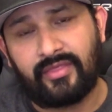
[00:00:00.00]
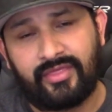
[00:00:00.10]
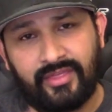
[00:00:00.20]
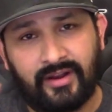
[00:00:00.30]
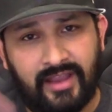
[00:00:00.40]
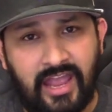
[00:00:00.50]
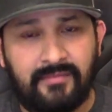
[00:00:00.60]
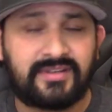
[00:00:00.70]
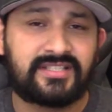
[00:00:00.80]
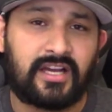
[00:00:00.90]
the game
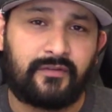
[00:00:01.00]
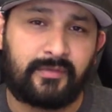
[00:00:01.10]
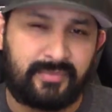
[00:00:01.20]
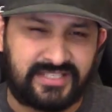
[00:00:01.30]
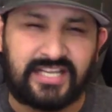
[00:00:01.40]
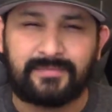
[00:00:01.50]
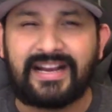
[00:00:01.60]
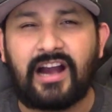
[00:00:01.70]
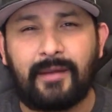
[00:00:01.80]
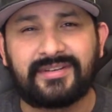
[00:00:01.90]
itself, besides my
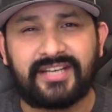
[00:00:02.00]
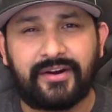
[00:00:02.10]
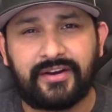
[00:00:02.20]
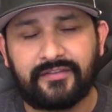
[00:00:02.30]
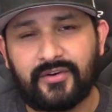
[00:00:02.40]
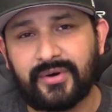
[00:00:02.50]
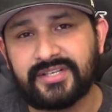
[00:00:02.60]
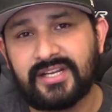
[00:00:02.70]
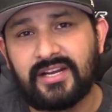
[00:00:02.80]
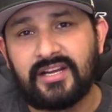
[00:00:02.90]
commentary, of course.
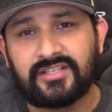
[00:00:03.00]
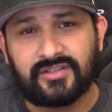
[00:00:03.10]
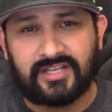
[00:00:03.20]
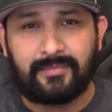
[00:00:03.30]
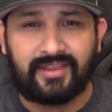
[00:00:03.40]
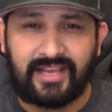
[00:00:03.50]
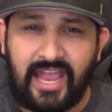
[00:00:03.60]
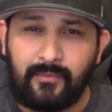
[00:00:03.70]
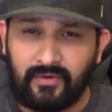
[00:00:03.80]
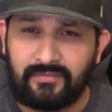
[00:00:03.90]
So it's going to be the
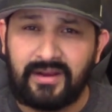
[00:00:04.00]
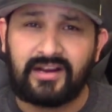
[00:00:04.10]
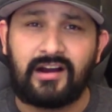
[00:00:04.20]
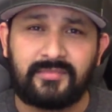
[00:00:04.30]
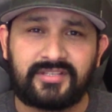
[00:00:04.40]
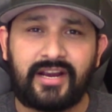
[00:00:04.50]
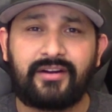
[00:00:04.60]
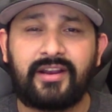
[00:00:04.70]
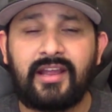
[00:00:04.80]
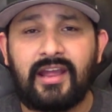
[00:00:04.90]
game with my
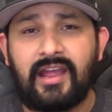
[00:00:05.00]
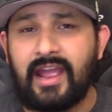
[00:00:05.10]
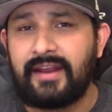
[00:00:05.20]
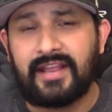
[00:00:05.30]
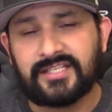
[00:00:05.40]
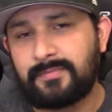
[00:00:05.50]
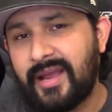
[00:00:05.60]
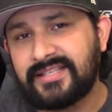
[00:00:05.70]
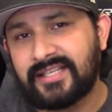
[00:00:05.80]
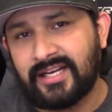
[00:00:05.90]
commentary, and that's
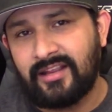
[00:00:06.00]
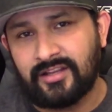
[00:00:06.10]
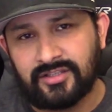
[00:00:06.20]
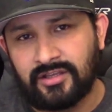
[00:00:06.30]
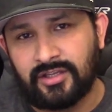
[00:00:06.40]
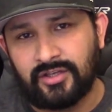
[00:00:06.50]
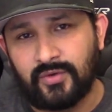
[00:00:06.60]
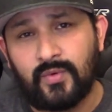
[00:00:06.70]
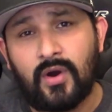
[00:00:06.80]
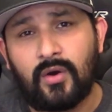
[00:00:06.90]
basically the
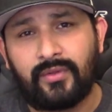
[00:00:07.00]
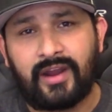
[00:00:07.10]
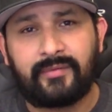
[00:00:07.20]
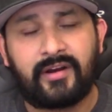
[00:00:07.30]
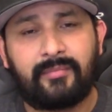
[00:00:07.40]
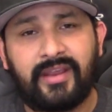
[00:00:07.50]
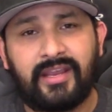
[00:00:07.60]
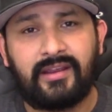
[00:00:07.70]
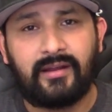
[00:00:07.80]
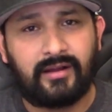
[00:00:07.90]
duo that I'm going to
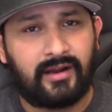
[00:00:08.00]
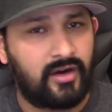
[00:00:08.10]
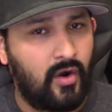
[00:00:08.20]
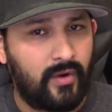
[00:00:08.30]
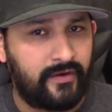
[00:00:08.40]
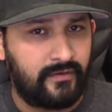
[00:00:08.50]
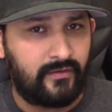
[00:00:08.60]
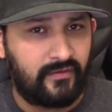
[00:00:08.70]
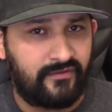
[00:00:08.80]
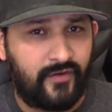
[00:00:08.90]
be going
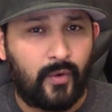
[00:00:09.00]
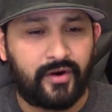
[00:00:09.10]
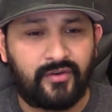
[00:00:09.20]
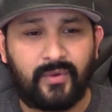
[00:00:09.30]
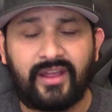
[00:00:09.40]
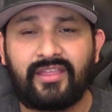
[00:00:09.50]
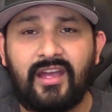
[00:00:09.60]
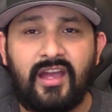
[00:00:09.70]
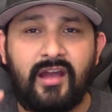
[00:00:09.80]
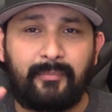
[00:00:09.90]
forward with.
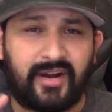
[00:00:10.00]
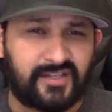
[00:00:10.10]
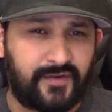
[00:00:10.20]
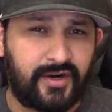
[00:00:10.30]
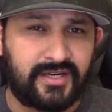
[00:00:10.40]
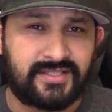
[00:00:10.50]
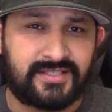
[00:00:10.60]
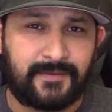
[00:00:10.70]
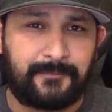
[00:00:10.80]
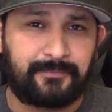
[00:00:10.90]
But as far
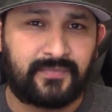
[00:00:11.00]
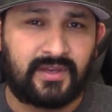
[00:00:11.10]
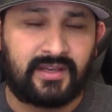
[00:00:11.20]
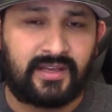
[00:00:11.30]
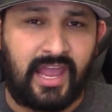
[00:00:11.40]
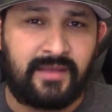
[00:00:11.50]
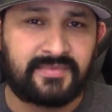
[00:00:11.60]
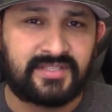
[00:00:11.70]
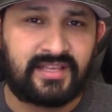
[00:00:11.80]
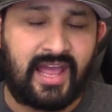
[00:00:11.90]
as
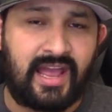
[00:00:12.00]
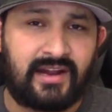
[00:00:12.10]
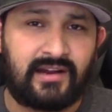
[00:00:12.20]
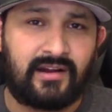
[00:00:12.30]
games that